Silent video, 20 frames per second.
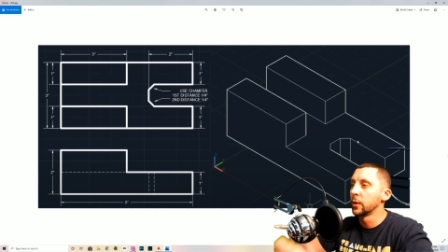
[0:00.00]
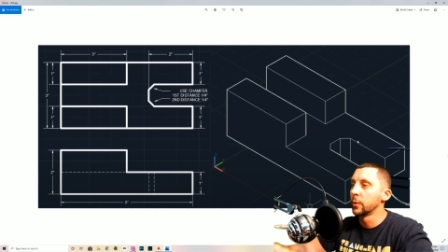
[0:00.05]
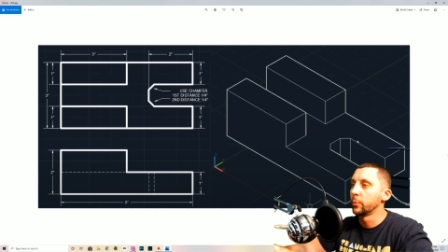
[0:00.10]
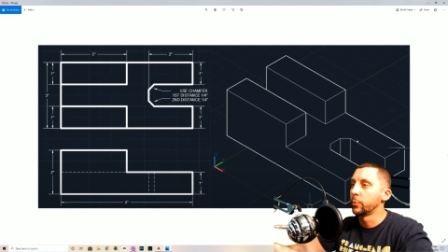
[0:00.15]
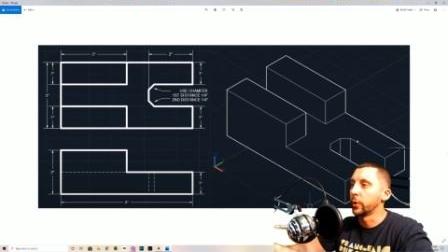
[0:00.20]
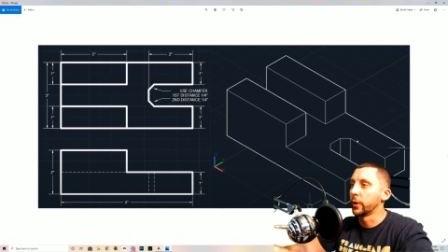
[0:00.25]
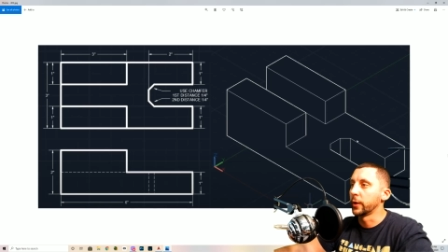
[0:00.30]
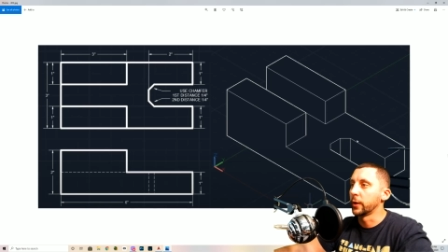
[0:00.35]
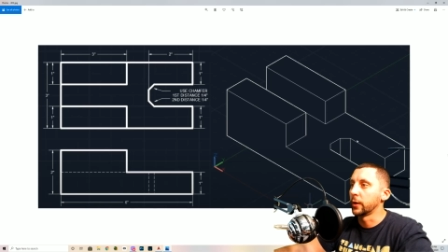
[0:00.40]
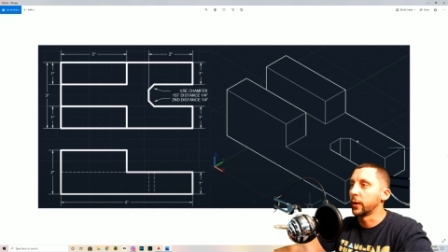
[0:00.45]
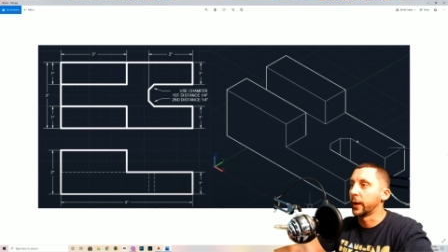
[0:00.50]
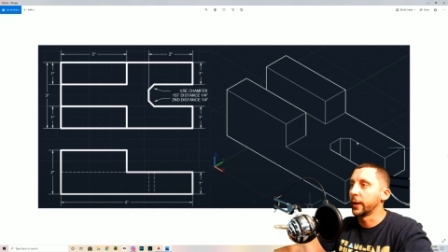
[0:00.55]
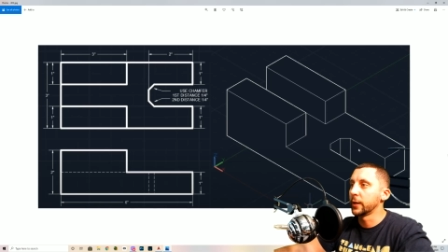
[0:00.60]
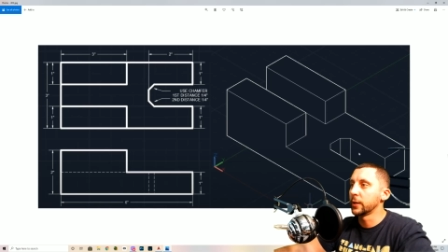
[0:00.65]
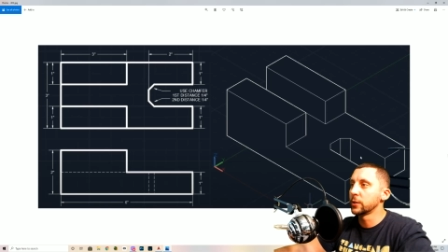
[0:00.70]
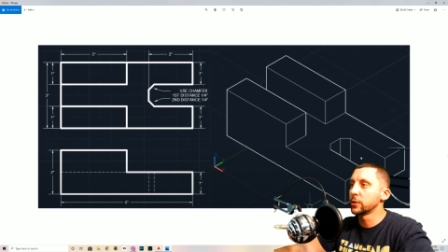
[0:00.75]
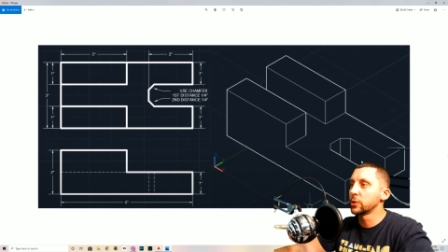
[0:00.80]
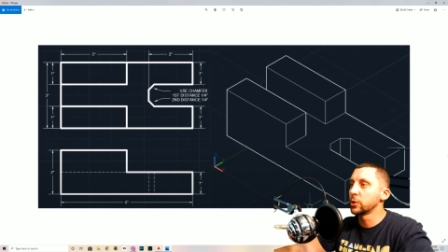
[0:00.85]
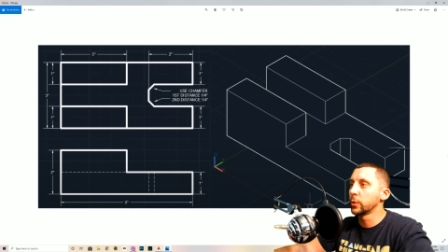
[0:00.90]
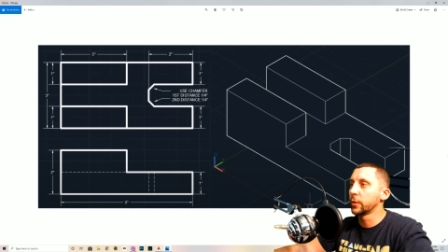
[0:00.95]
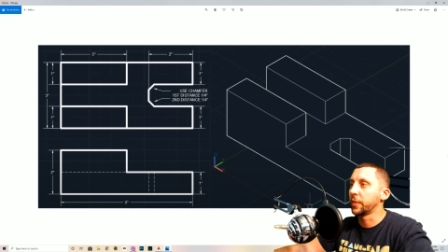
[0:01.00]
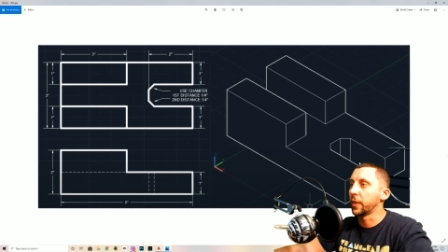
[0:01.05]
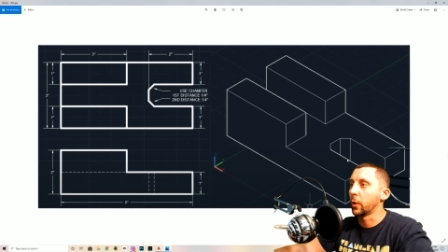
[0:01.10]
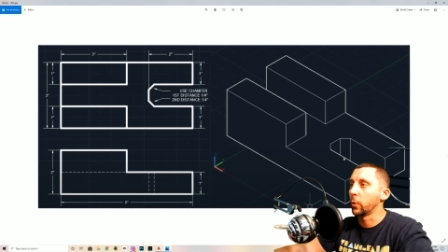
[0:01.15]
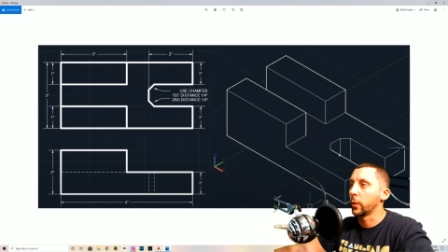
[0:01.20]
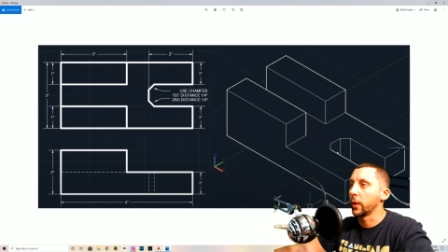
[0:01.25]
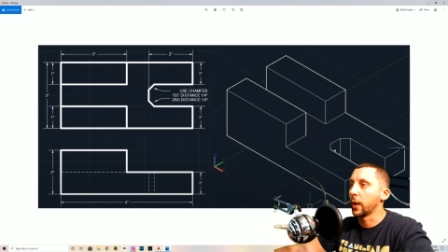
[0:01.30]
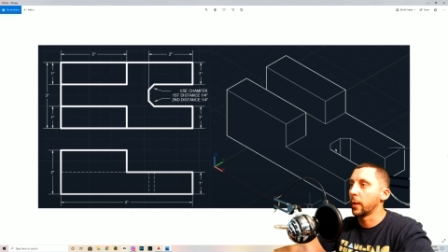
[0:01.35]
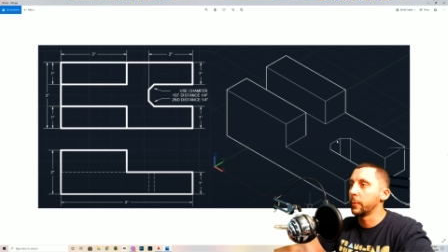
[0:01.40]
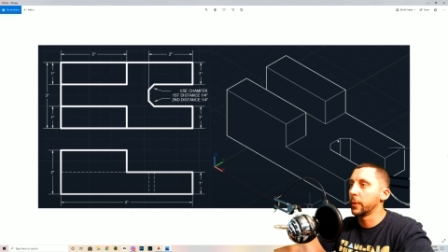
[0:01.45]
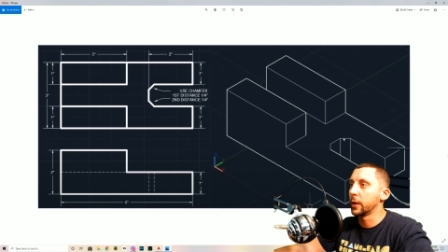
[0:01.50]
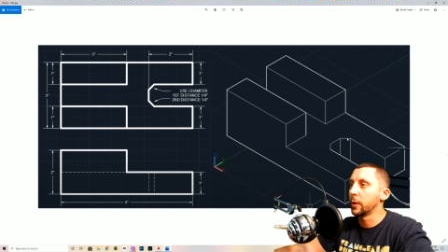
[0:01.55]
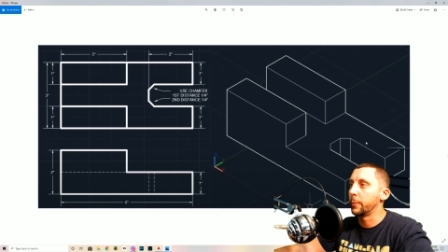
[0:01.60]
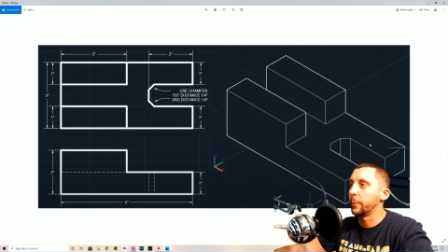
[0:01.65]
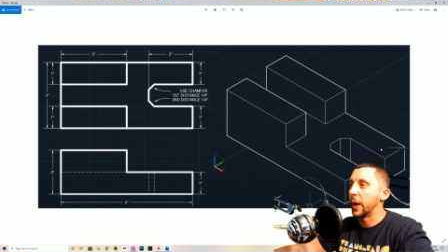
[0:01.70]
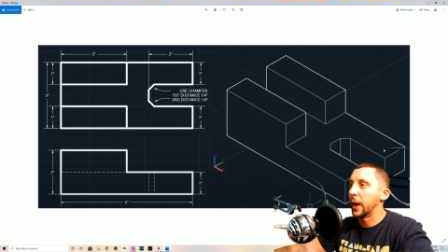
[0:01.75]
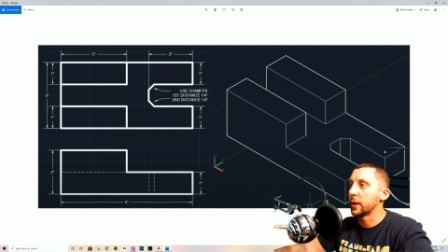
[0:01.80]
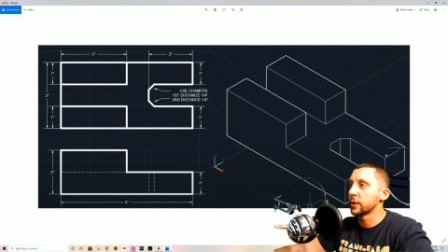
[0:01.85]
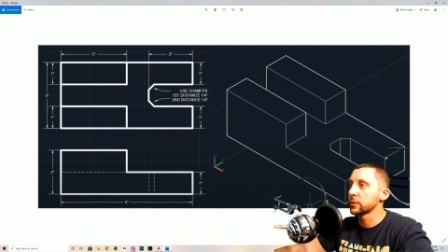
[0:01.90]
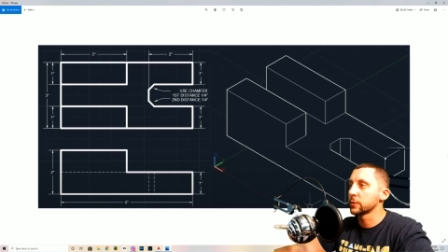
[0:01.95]
but I didn't do it that way I made a
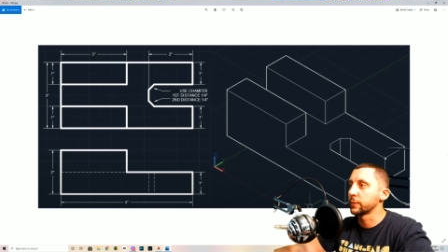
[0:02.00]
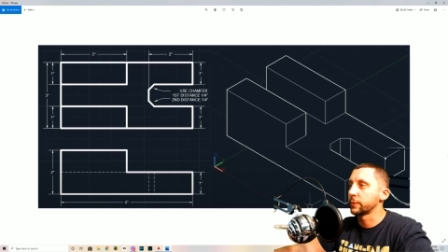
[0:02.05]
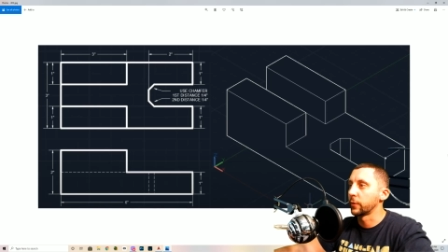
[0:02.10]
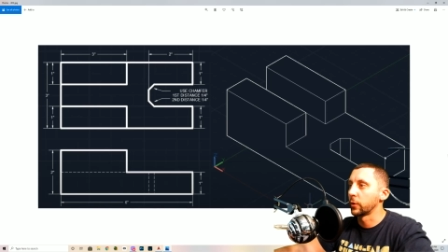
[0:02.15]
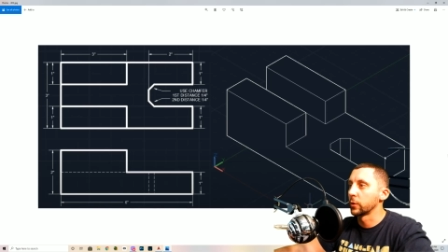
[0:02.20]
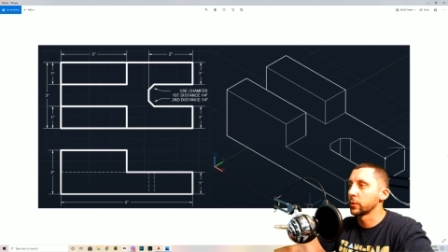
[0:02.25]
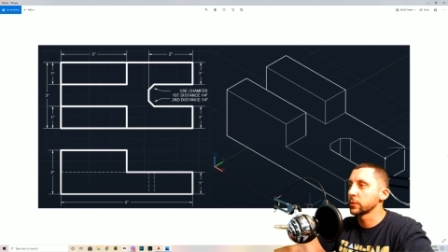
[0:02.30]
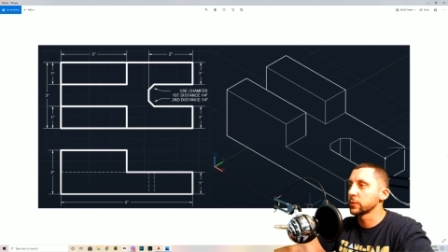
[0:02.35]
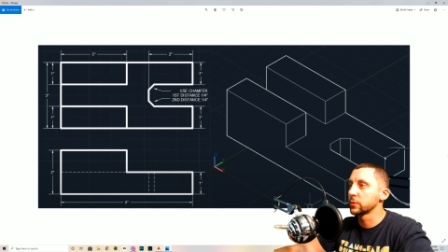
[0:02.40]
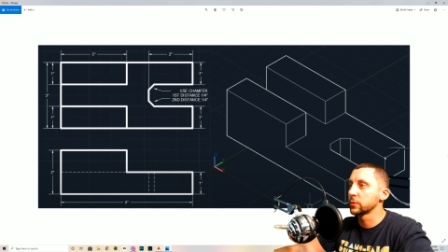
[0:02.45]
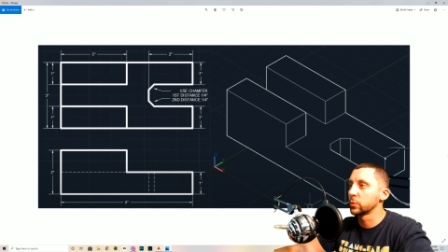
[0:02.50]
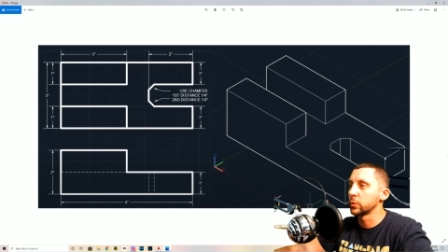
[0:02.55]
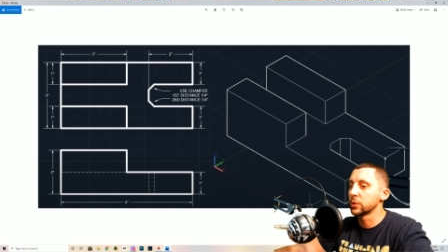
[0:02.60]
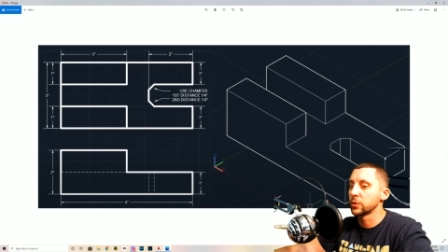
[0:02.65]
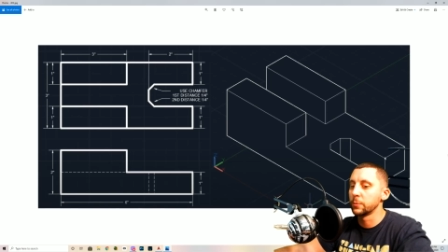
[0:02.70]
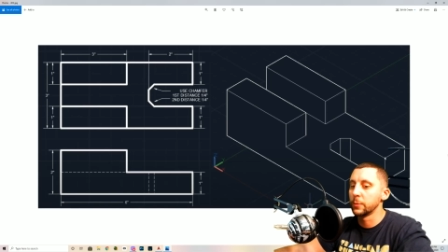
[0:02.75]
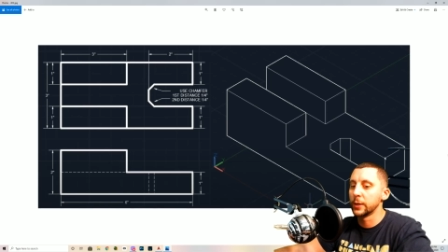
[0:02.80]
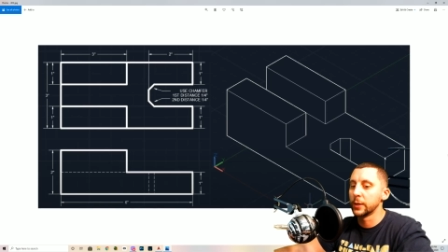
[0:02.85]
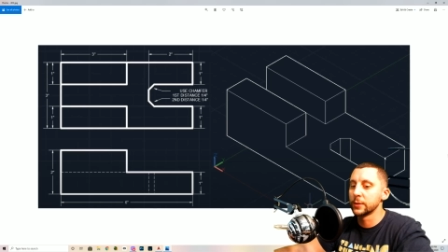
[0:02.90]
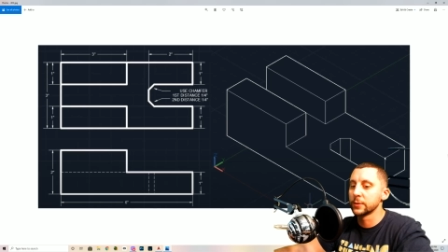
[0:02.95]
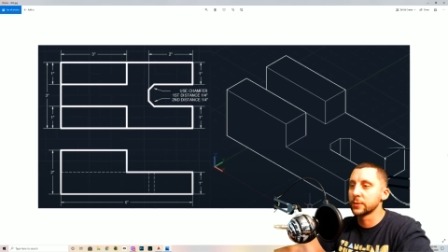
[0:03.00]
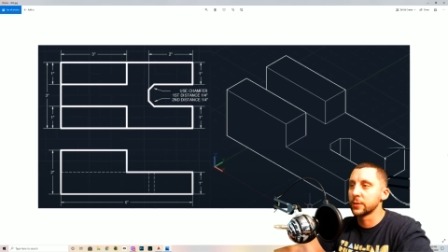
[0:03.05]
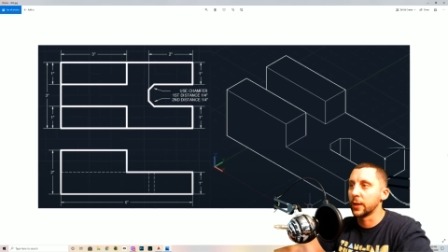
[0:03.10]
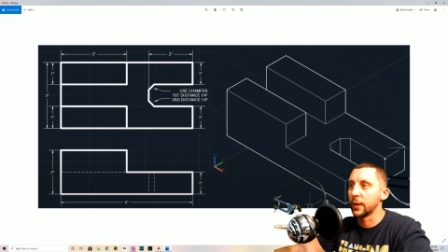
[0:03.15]
box first which means that